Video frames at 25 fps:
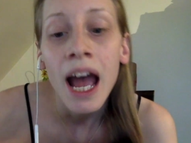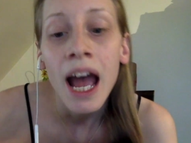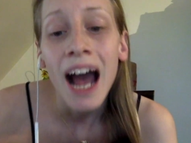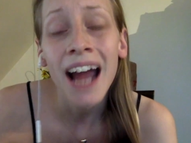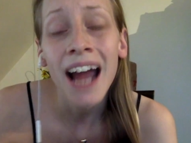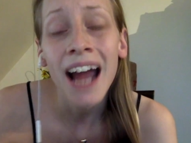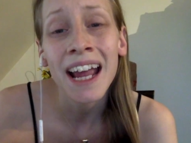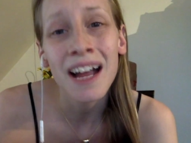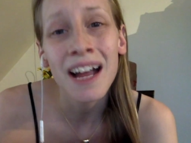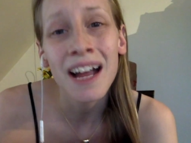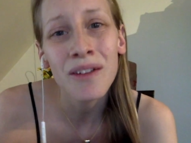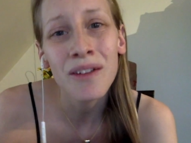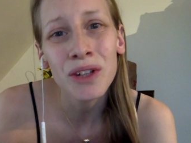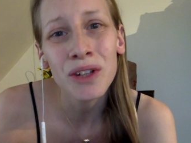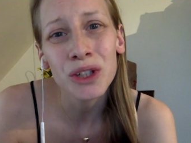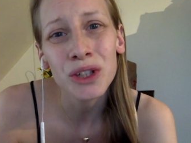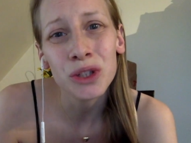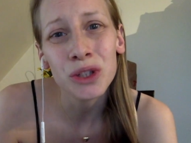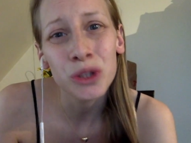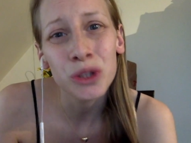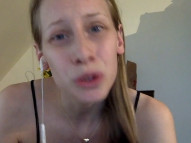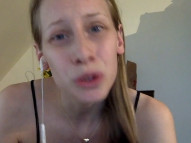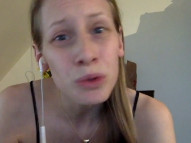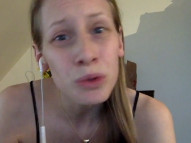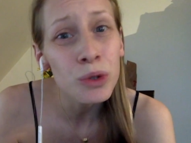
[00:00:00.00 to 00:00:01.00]
I haven't
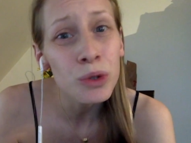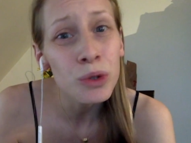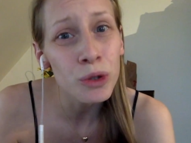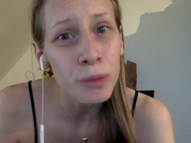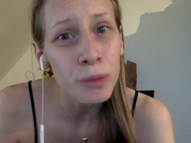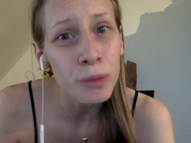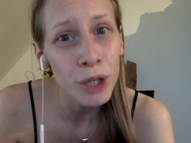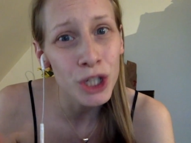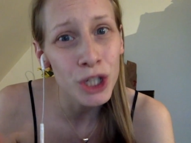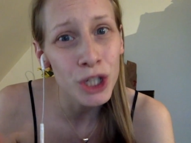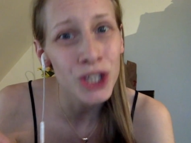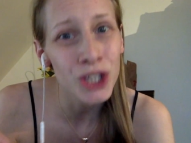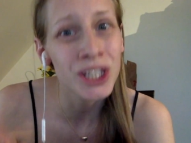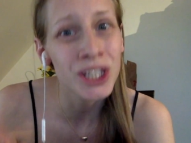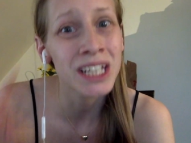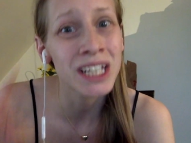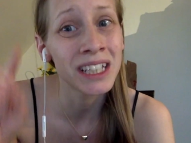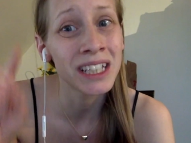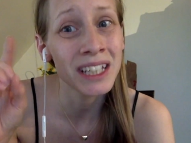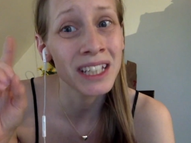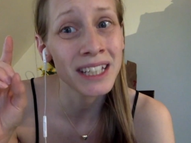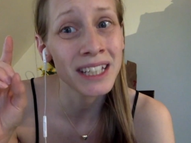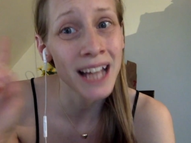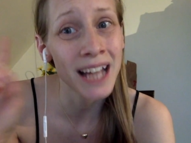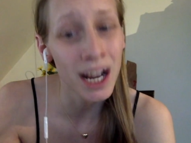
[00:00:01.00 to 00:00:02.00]
used those brushes
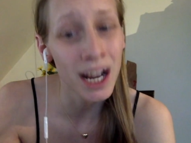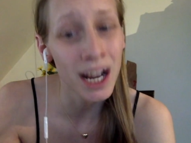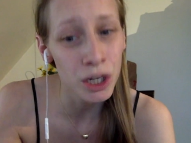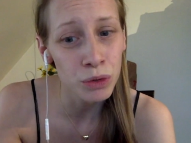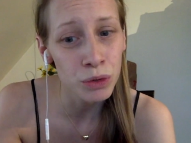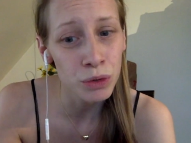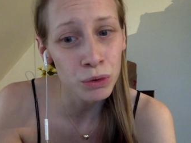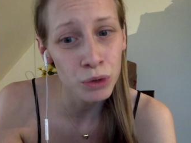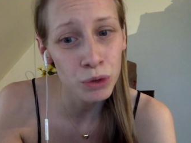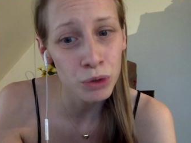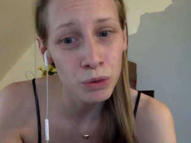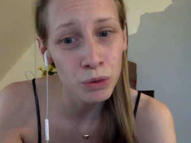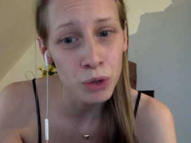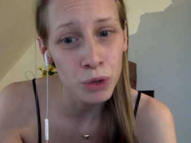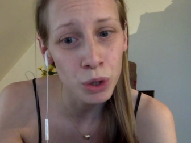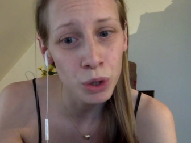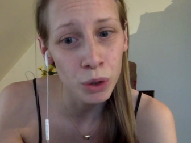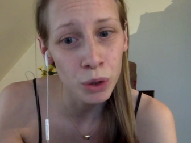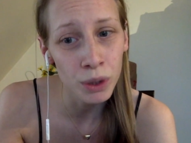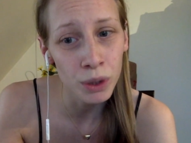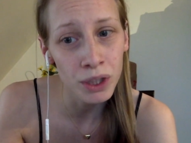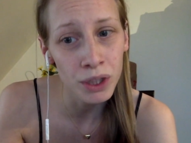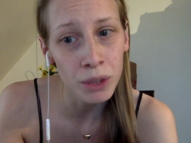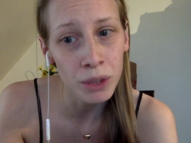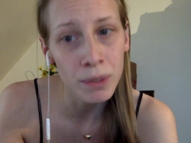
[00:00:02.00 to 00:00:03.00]
in this actual
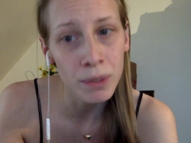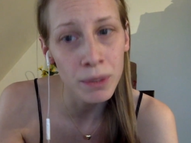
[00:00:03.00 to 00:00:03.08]
tutorial,